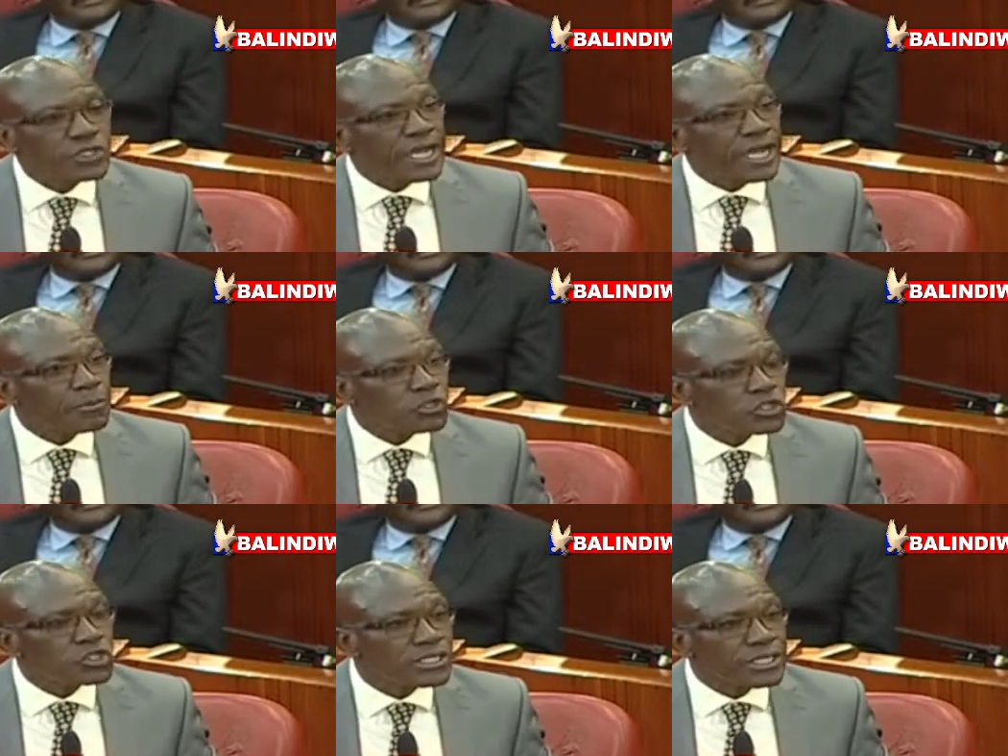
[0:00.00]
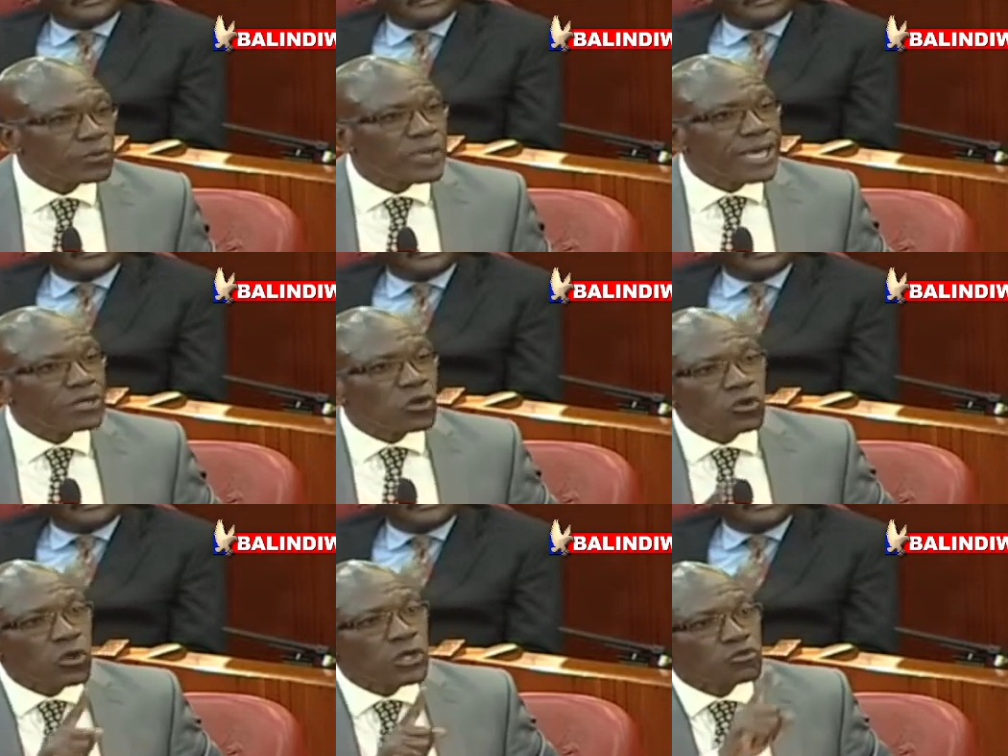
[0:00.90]
to take a position that we are
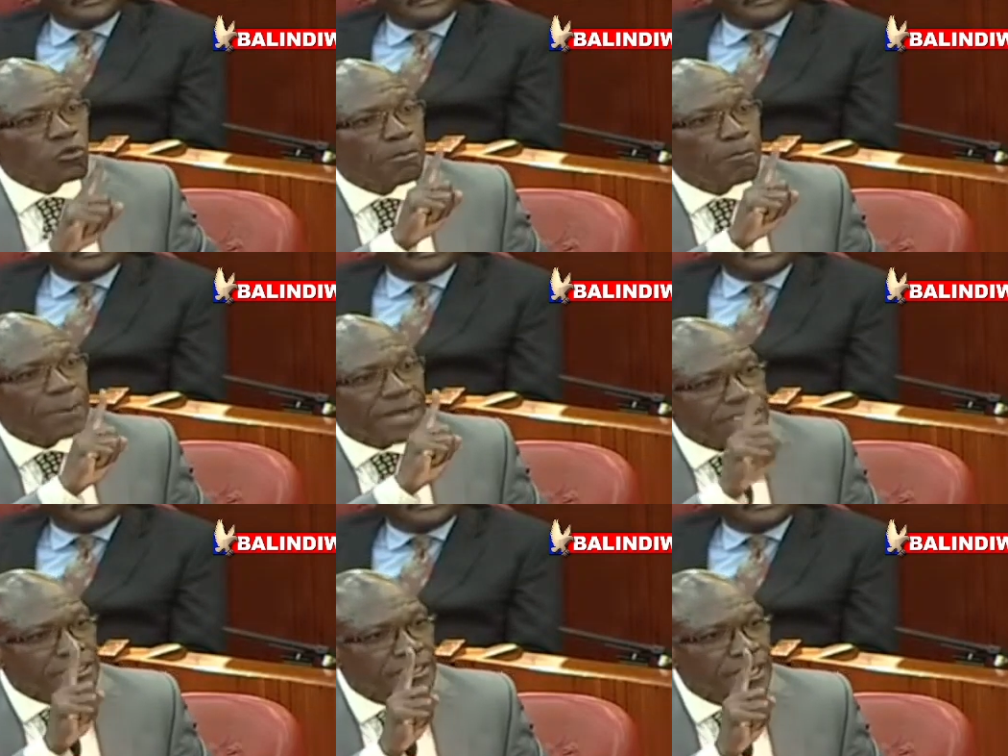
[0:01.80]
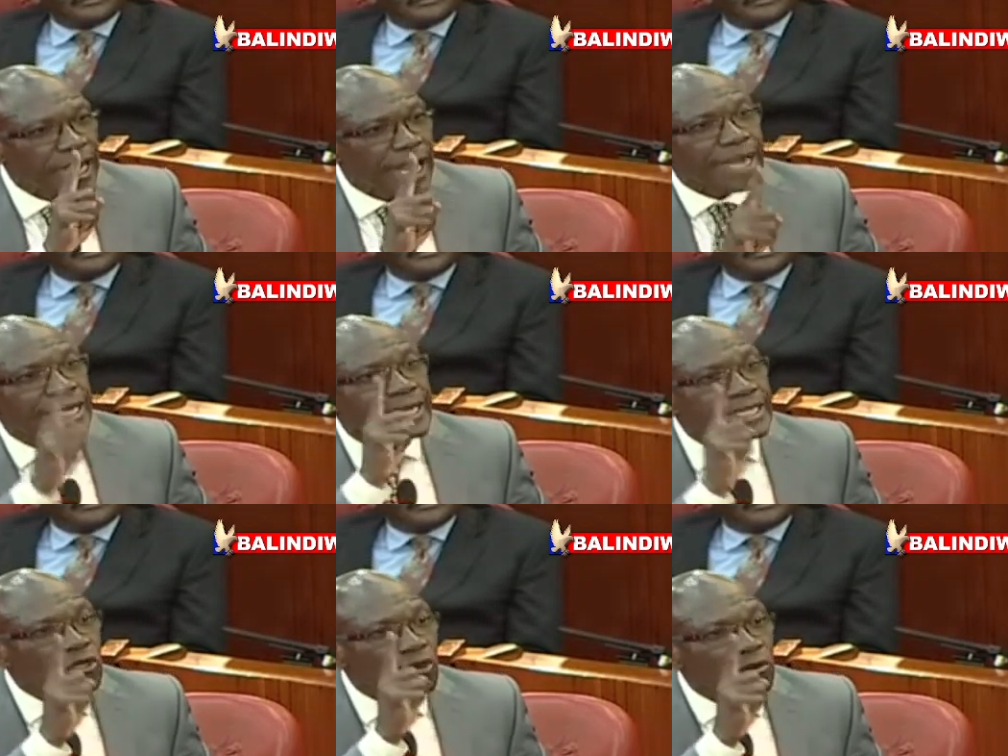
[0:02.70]
not going to pass a
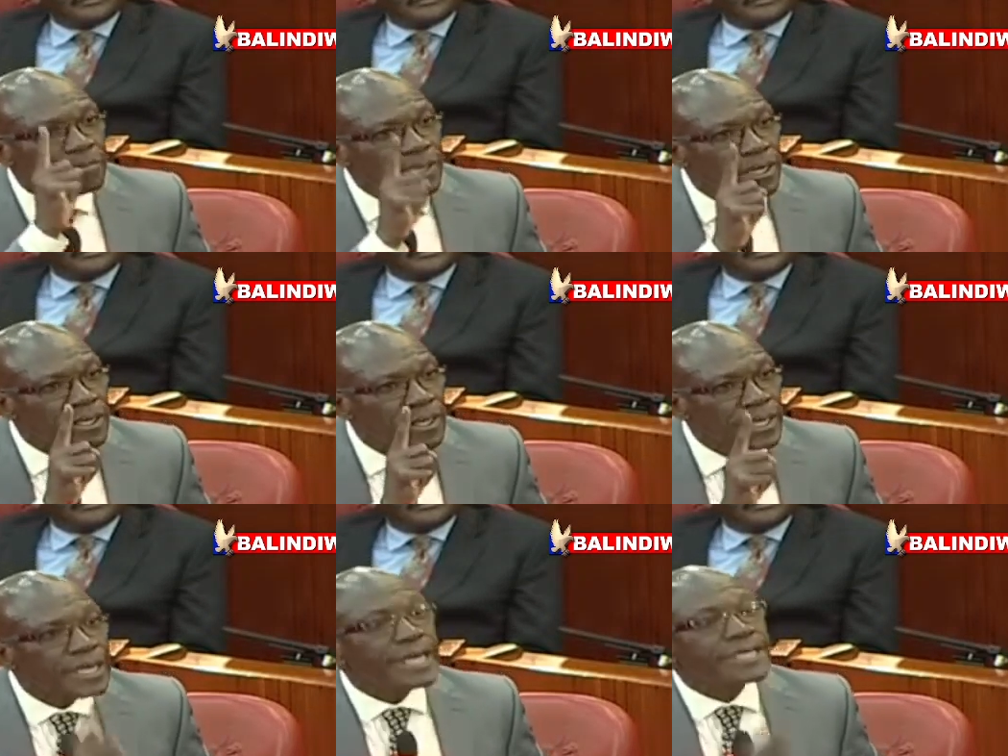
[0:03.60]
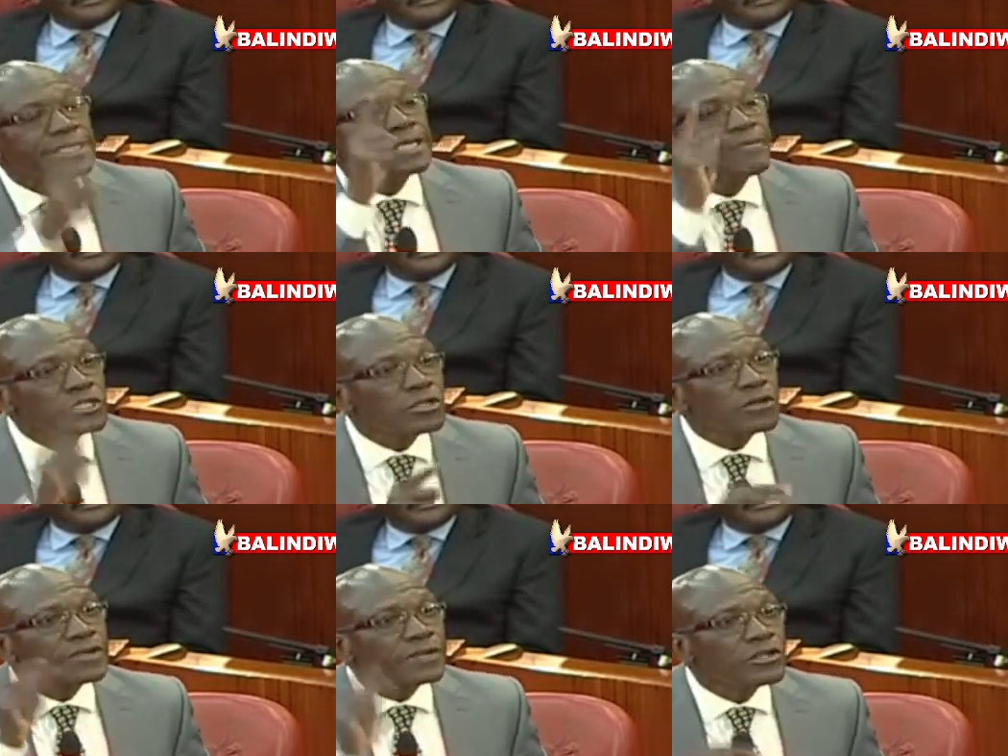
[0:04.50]
critical bill like the Division
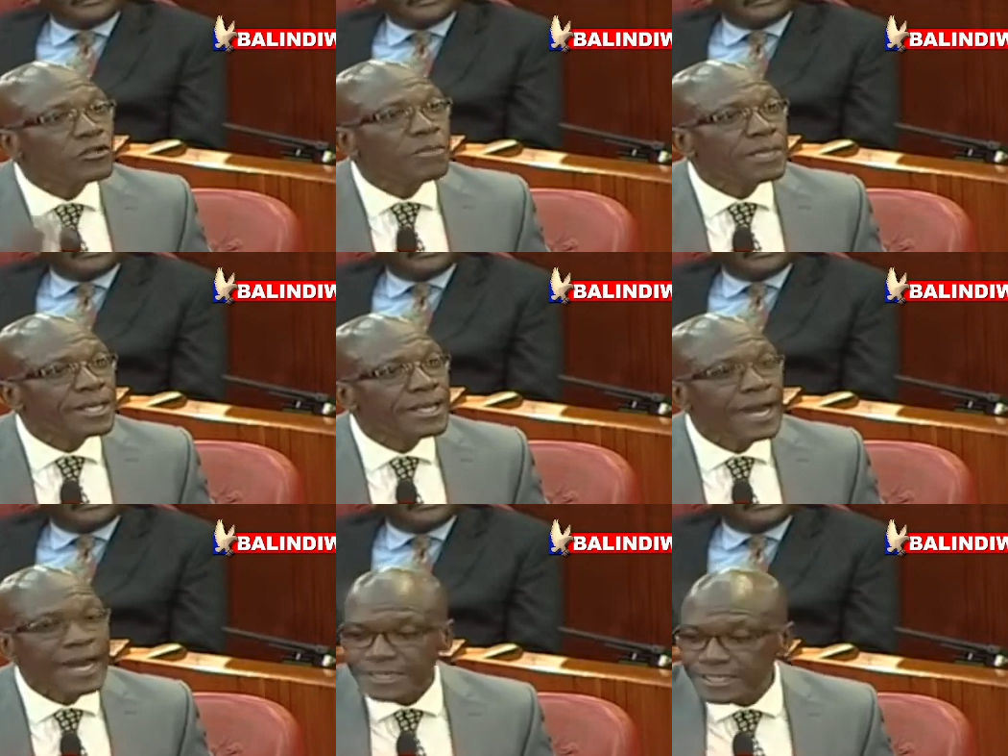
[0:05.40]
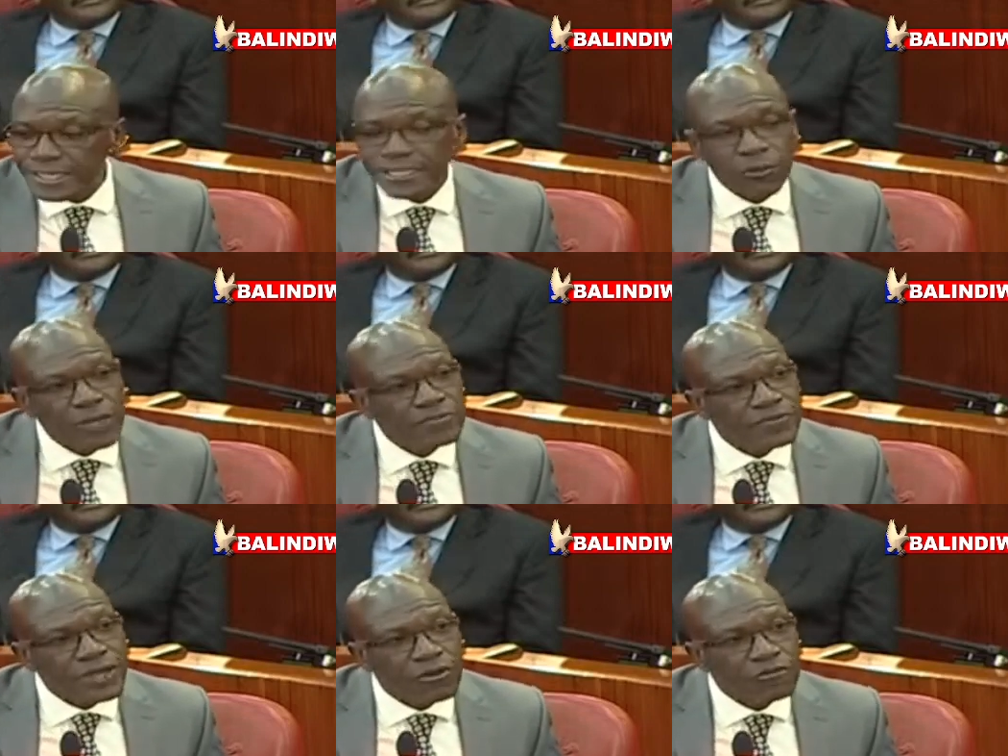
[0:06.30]
of Revenue Bill until the
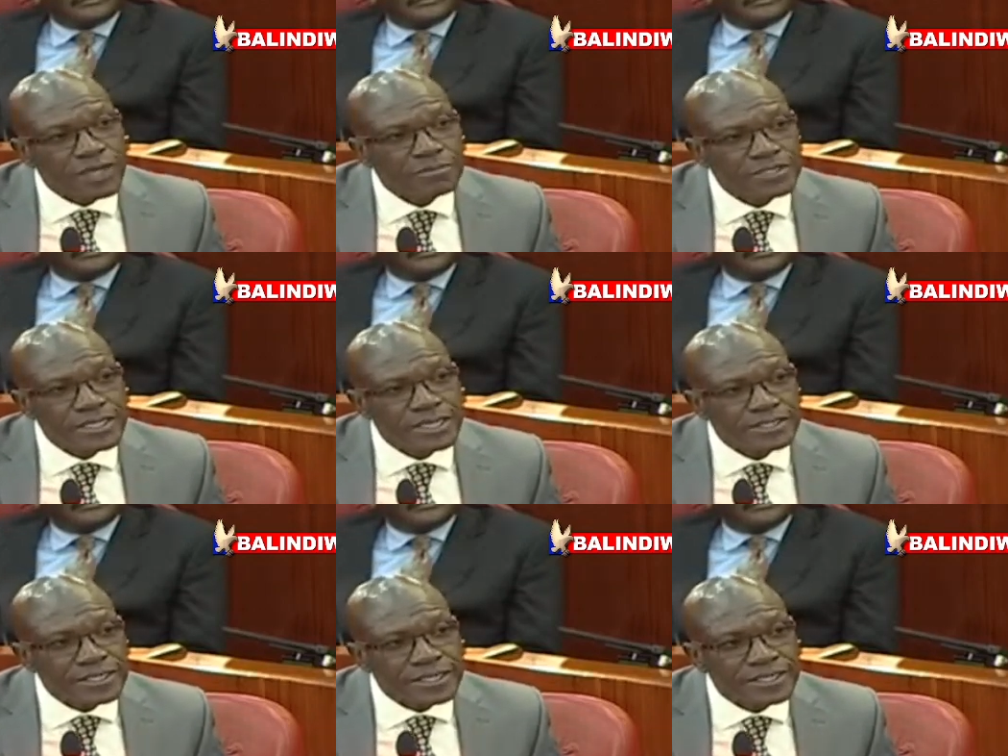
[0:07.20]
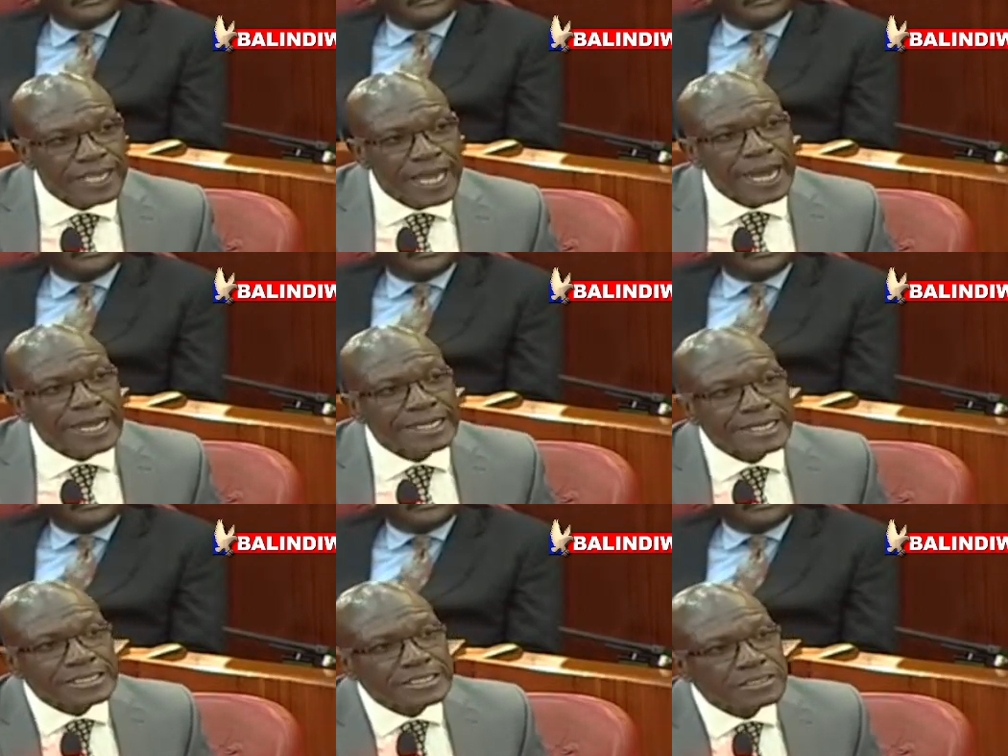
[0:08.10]
welfare of MCAs is
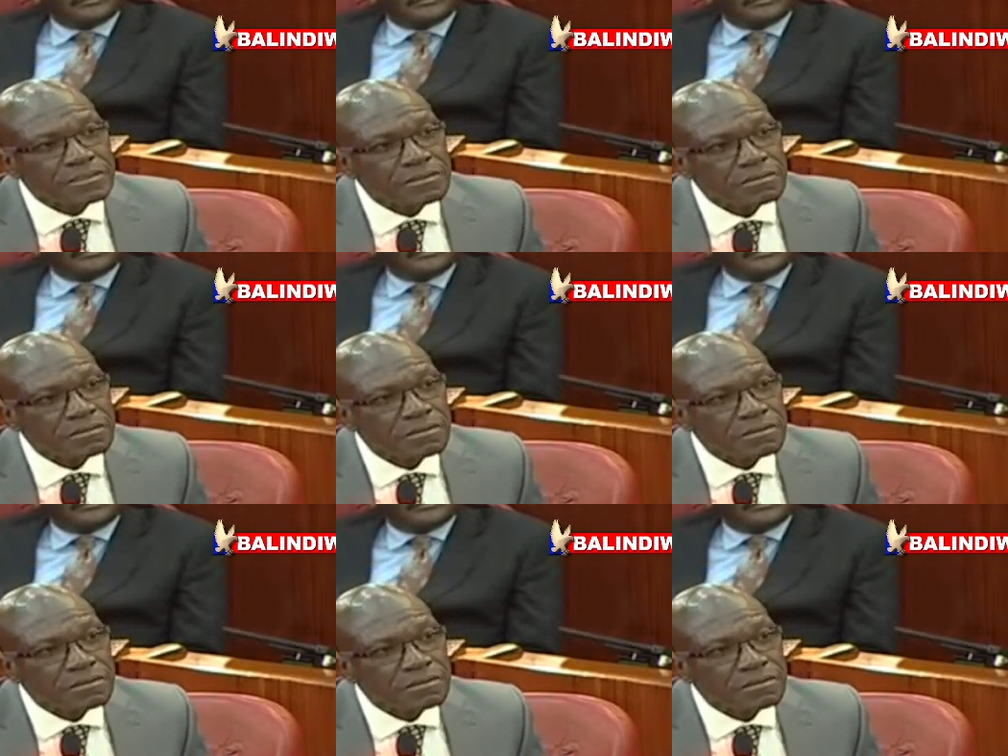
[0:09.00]
addressed.